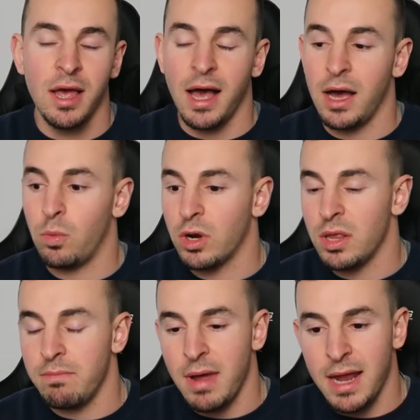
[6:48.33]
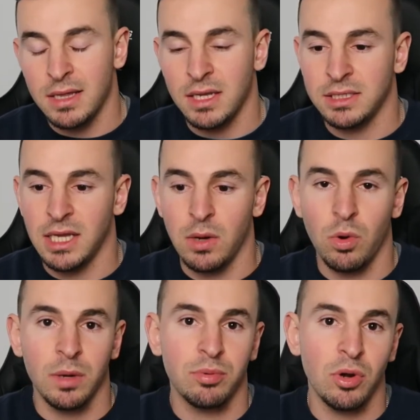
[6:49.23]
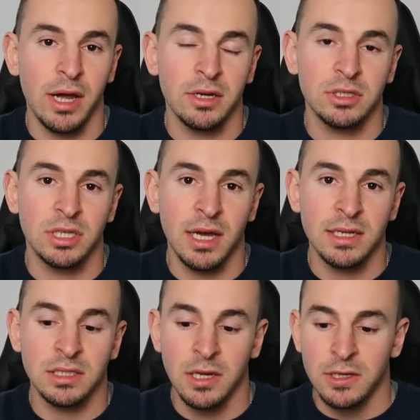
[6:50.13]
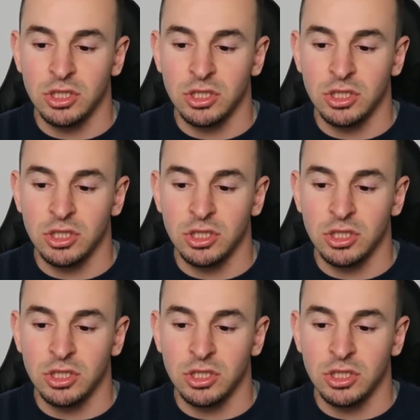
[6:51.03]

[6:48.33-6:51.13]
Uh, one of the main things that I want to prioritize.